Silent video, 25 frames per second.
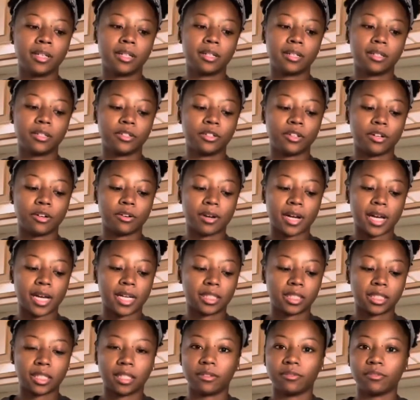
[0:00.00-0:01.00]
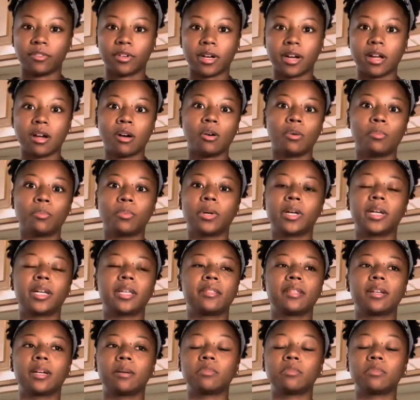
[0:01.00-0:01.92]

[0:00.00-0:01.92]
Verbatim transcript: you know, asking for help or anything.